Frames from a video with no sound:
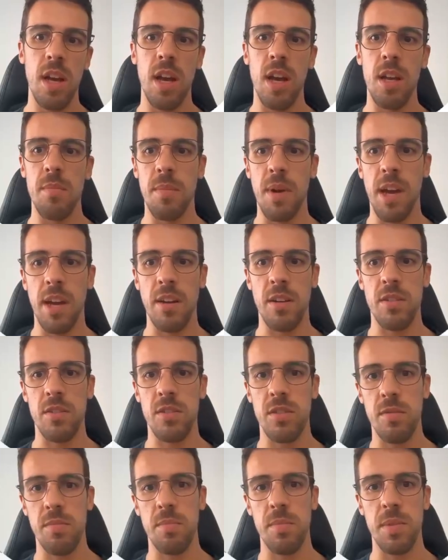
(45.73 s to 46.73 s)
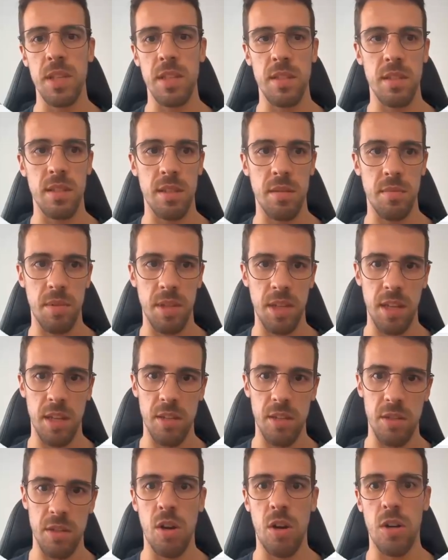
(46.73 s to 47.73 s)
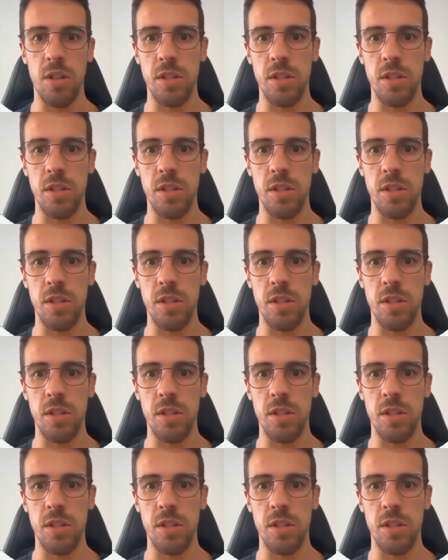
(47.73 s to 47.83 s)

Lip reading: and Microsoft Business Application.